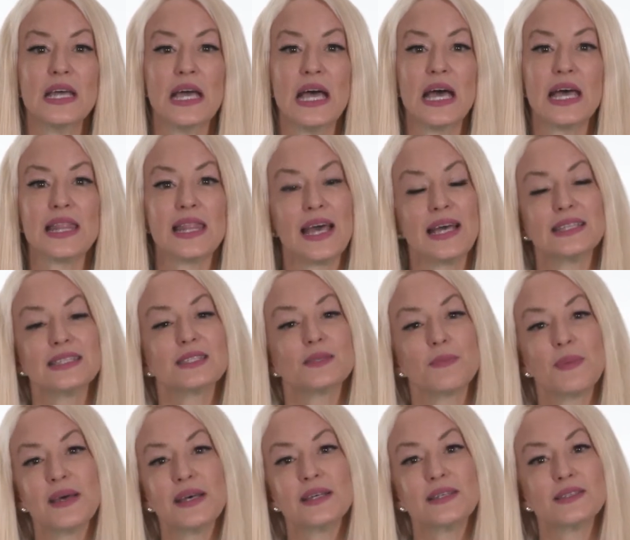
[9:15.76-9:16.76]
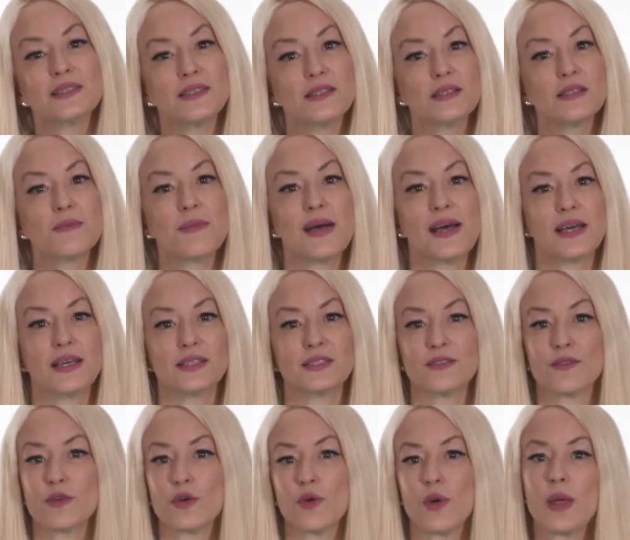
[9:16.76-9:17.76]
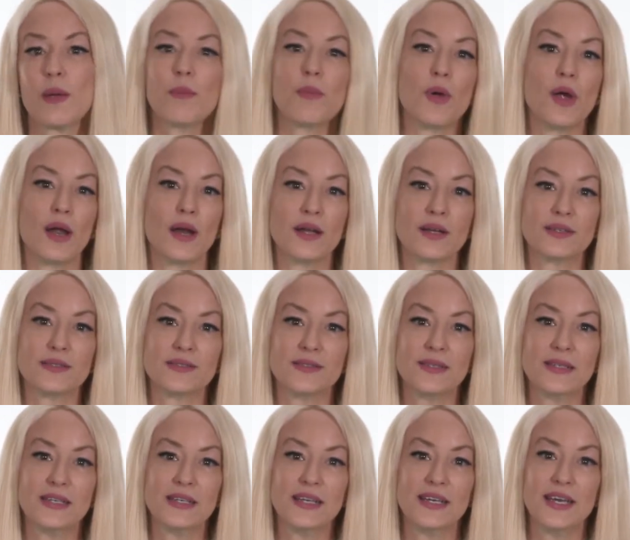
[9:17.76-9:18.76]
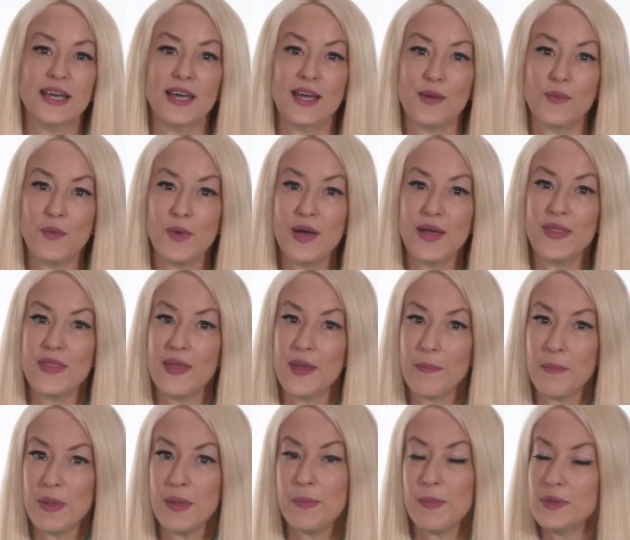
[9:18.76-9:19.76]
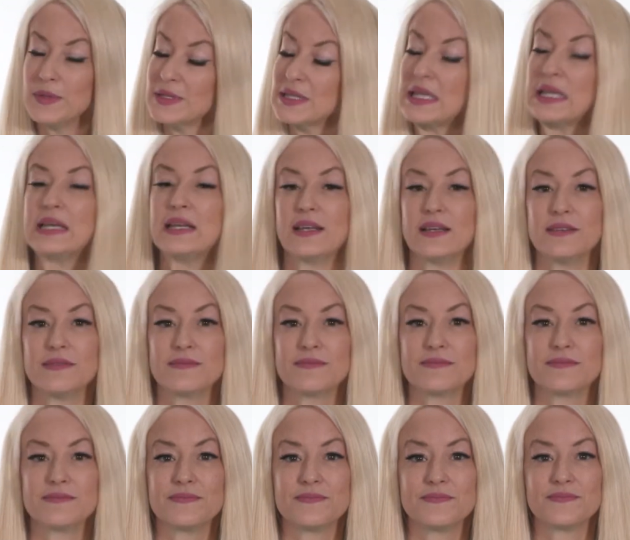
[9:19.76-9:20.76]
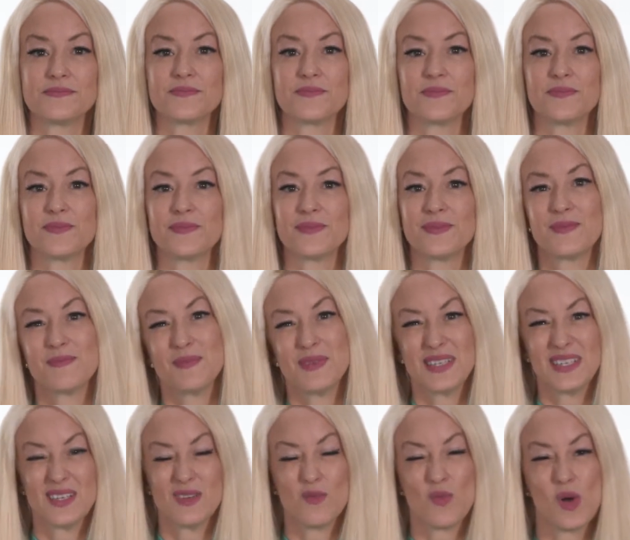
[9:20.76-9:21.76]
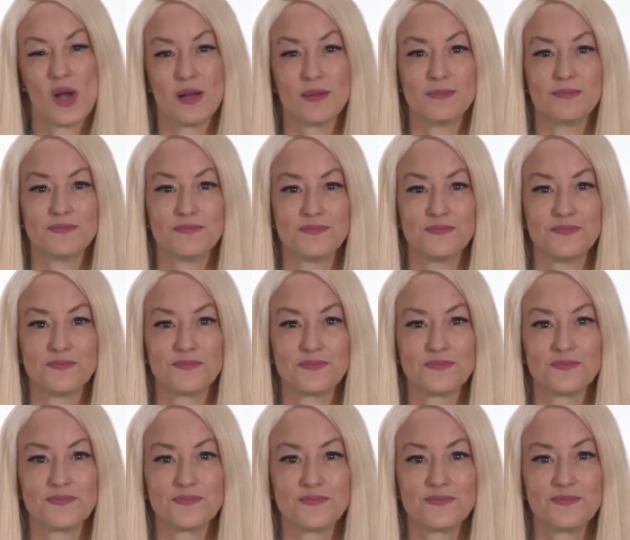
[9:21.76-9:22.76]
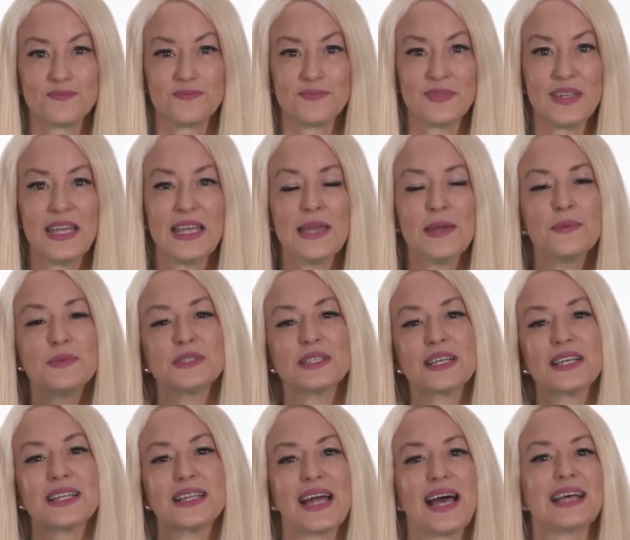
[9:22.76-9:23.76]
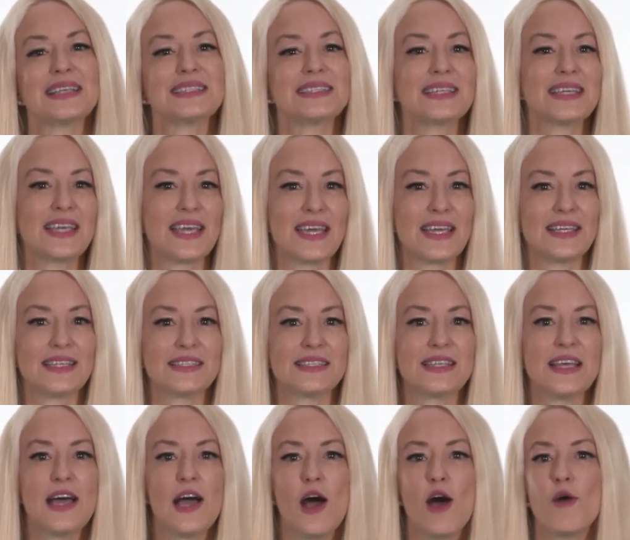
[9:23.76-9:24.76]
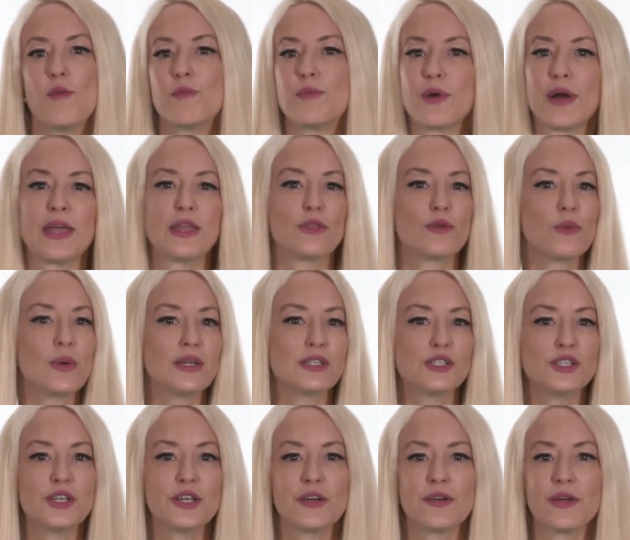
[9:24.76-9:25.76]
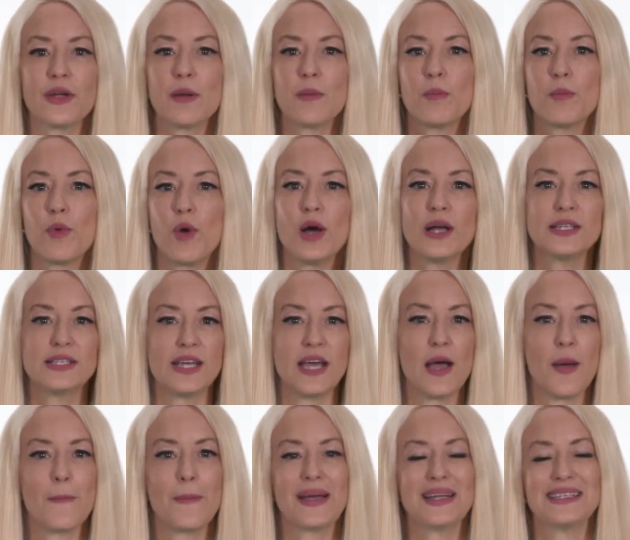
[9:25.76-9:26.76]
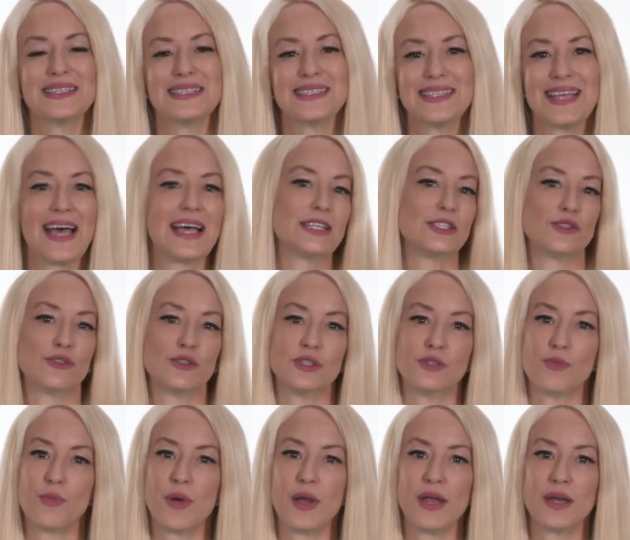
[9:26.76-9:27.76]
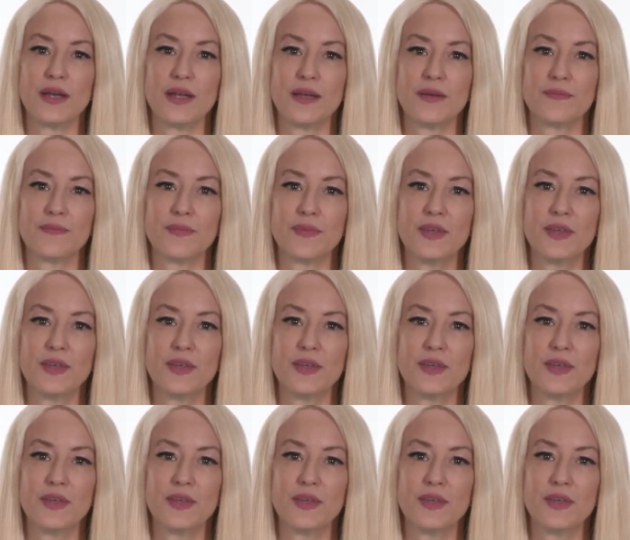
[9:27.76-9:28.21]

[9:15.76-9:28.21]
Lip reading: And that spells the demise of a great product and one that people needed but didn't want. It was a classic case of breakthrough engineering brought down by disastrous branding.